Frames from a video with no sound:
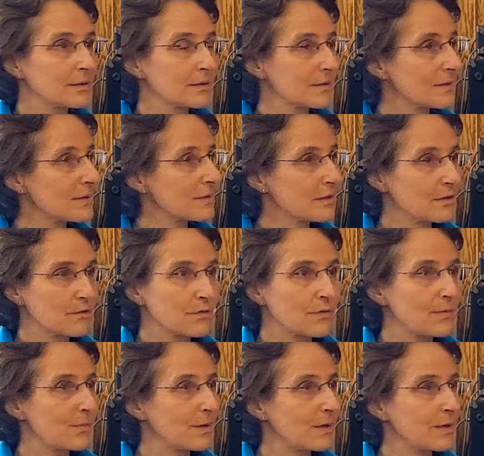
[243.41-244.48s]
this is it for
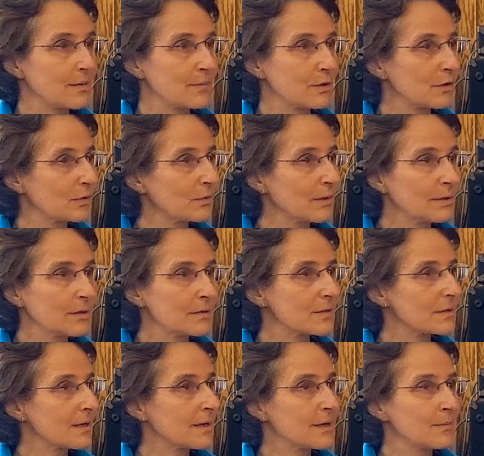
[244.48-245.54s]
me, I'm not doing
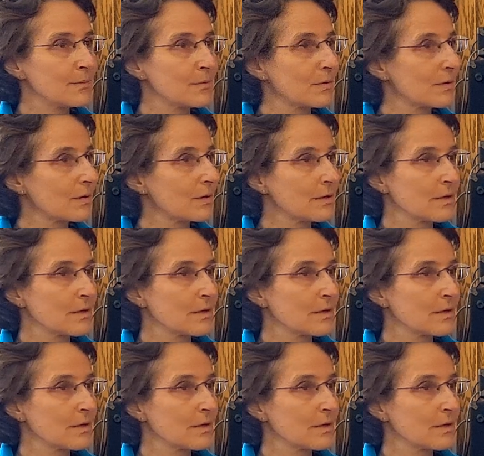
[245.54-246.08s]
this anymore.